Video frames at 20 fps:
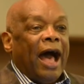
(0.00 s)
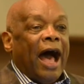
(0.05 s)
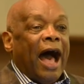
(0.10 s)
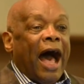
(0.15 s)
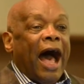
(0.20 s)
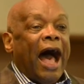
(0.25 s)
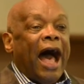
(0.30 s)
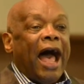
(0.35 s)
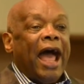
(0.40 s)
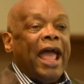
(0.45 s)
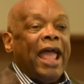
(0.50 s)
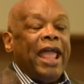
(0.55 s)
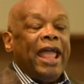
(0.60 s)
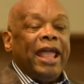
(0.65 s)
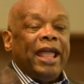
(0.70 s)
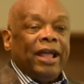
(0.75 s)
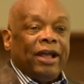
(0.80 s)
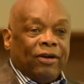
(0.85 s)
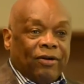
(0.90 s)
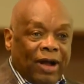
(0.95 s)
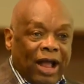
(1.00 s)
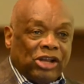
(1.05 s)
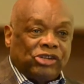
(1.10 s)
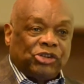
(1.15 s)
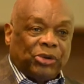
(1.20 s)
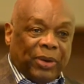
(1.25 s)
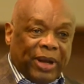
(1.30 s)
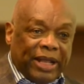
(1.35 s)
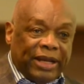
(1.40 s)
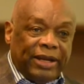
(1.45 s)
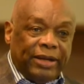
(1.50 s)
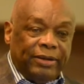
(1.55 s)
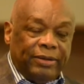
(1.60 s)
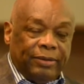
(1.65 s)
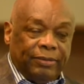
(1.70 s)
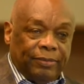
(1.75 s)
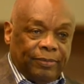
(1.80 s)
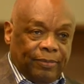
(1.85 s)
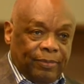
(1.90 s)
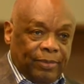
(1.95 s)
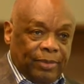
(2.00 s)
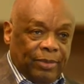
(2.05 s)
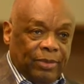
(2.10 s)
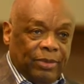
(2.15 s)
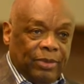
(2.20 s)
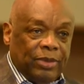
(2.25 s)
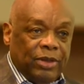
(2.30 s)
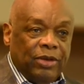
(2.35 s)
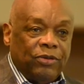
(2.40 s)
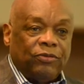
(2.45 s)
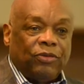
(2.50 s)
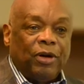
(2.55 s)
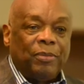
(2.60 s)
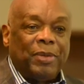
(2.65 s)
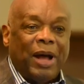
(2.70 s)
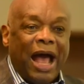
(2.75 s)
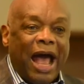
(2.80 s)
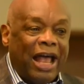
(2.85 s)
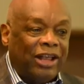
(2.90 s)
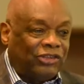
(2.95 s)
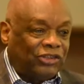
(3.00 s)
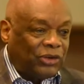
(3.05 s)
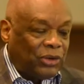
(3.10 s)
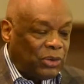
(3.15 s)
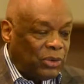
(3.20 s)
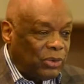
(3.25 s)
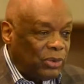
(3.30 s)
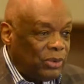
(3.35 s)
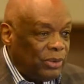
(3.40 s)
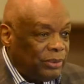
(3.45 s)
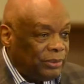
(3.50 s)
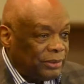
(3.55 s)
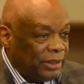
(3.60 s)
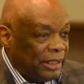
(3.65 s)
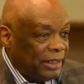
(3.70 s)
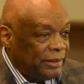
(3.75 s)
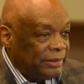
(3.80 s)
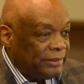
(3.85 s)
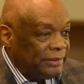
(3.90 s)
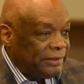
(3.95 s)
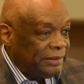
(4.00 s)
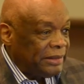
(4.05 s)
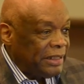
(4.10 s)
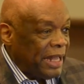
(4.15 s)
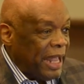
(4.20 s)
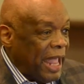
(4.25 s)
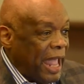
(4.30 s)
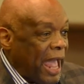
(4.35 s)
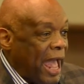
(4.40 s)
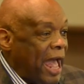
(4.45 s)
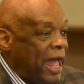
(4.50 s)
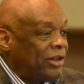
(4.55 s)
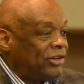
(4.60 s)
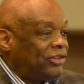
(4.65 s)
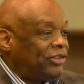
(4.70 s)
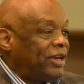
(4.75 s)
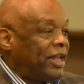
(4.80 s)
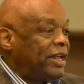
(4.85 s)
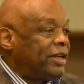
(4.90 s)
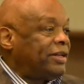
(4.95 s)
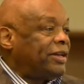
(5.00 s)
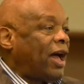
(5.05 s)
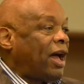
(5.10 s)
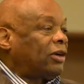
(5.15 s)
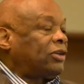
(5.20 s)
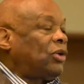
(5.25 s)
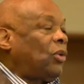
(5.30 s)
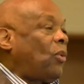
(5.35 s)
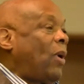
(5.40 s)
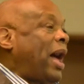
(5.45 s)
I graduated from high school, as did Dr.